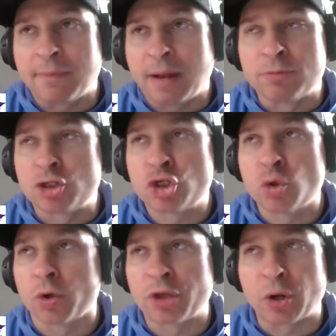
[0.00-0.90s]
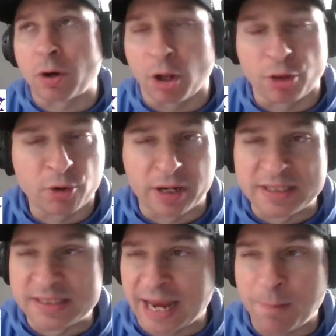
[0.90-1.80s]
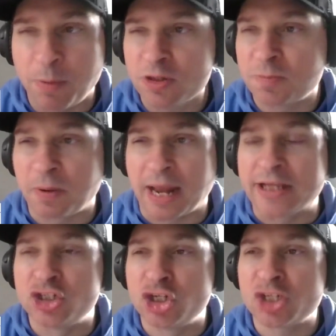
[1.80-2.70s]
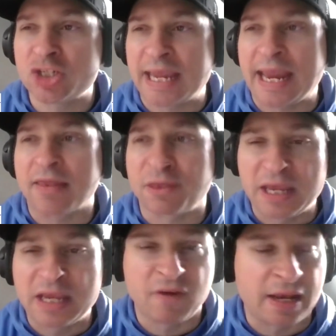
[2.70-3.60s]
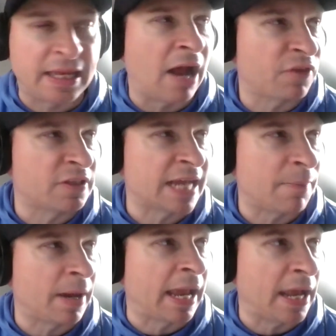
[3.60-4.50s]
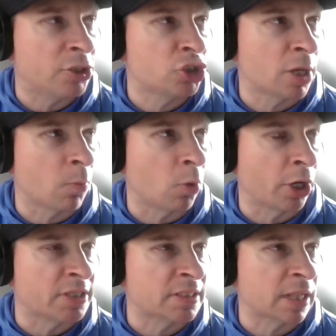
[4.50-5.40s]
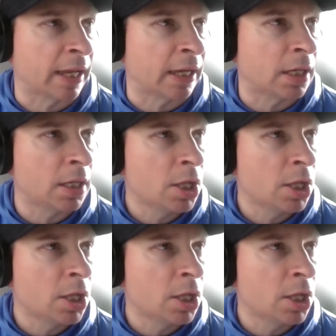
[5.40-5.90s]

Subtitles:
sure there are other examples, but I just can't think of any off the top of my head, Jim, where it's like